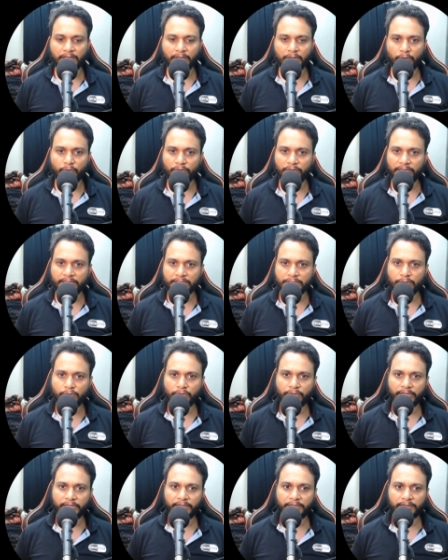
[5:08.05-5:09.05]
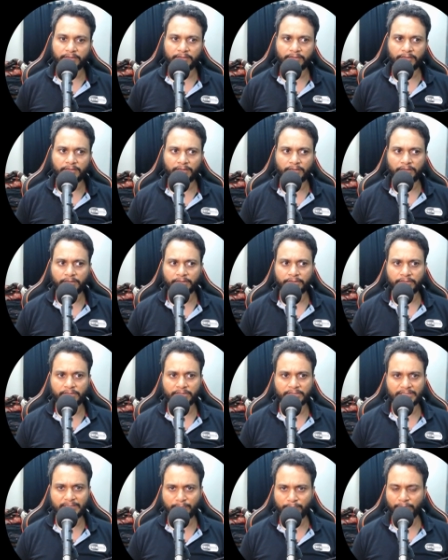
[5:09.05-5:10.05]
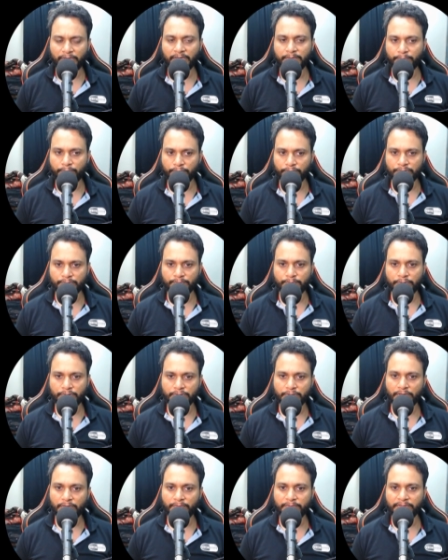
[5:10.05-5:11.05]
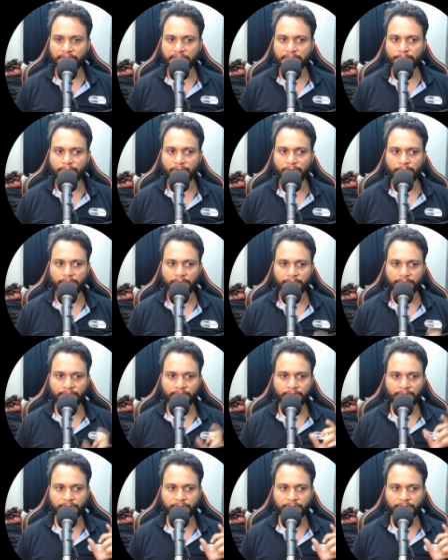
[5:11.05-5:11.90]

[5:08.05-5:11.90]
now let's look at uh, the simple approach for solving this problem